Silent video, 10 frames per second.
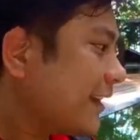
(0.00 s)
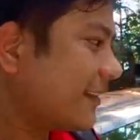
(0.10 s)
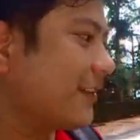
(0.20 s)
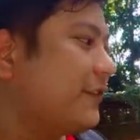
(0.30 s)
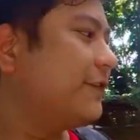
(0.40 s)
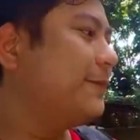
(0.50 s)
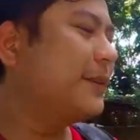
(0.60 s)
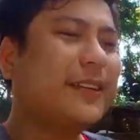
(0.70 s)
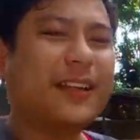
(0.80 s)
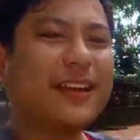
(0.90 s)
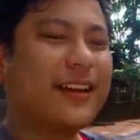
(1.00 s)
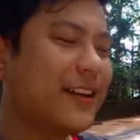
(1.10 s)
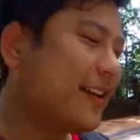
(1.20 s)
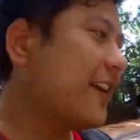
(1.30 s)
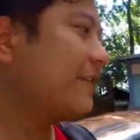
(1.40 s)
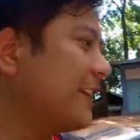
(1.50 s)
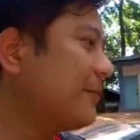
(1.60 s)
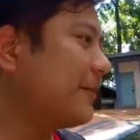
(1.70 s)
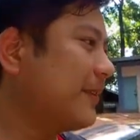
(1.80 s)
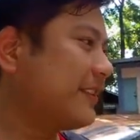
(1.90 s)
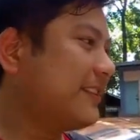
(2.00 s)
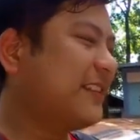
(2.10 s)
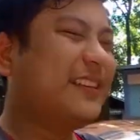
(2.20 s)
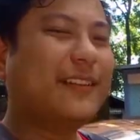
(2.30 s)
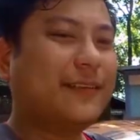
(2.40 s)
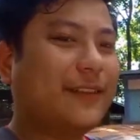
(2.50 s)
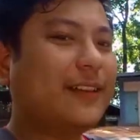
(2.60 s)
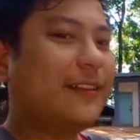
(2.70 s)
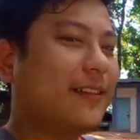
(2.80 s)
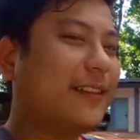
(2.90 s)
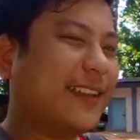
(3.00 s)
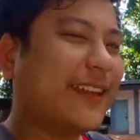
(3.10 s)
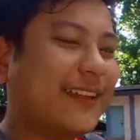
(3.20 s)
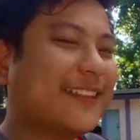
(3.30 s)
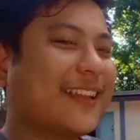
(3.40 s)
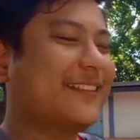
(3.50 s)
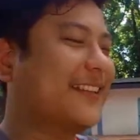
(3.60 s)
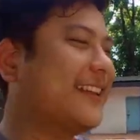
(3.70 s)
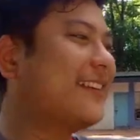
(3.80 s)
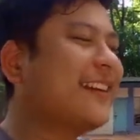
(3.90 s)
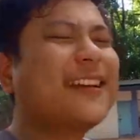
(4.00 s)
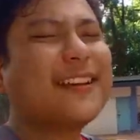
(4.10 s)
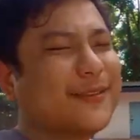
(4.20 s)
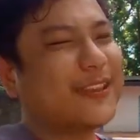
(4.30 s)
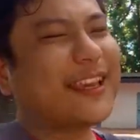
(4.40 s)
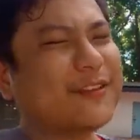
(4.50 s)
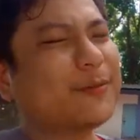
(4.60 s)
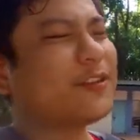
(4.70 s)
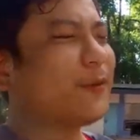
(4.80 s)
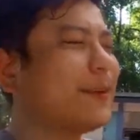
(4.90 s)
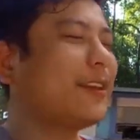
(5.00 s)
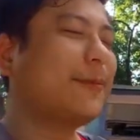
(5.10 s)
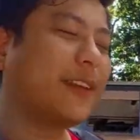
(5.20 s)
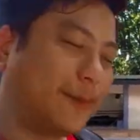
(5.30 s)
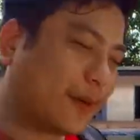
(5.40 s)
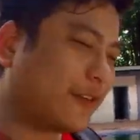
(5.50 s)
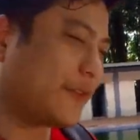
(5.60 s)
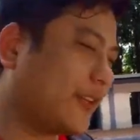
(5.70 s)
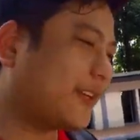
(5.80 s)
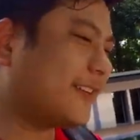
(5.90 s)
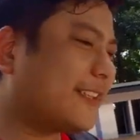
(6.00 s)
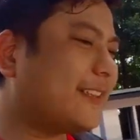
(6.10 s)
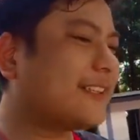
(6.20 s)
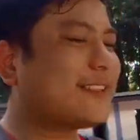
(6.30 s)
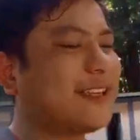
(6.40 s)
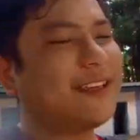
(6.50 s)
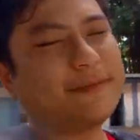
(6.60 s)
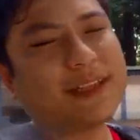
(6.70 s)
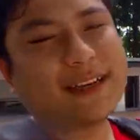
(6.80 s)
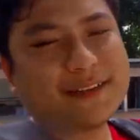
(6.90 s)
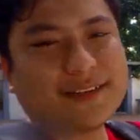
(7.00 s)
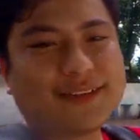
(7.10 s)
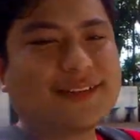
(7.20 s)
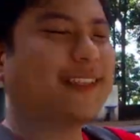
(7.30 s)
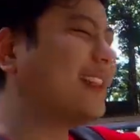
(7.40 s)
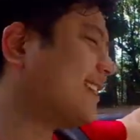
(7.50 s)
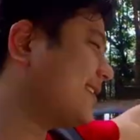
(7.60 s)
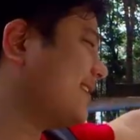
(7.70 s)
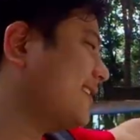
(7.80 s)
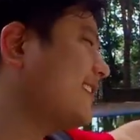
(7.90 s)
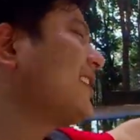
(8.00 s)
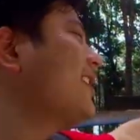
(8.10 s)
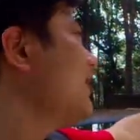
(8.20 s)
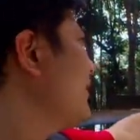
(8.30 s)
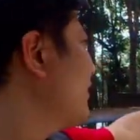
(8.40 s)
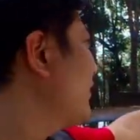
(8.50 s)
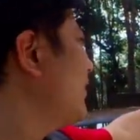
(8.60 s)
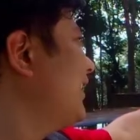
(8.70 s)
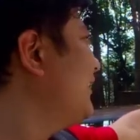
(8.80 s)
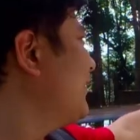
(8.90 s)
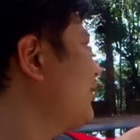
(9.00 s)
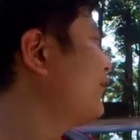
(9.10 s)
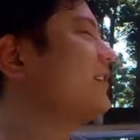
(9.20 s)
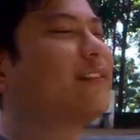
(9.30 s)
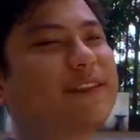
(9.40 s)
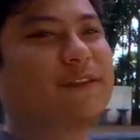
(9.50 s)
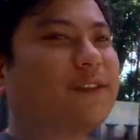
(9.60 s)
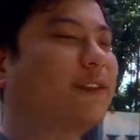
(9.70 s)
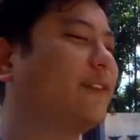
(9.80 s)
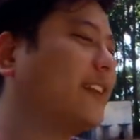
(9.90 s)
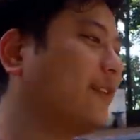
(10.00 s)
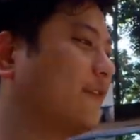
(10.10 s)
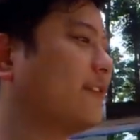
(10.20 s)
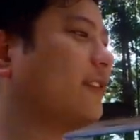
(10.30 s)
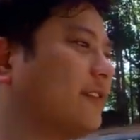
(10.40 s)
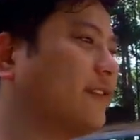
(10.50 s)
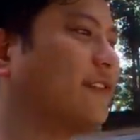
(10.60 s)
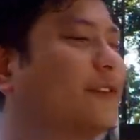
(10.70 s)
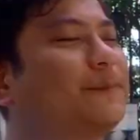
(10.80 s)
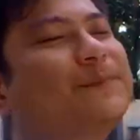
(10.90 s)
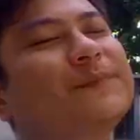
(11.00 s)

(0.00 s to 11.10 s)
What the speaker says: enough, but I've tried my best. Well, at least I can see that. So thank you so much for making me a part of video. Until next time, that is Silas, interior photographer, very good photographer.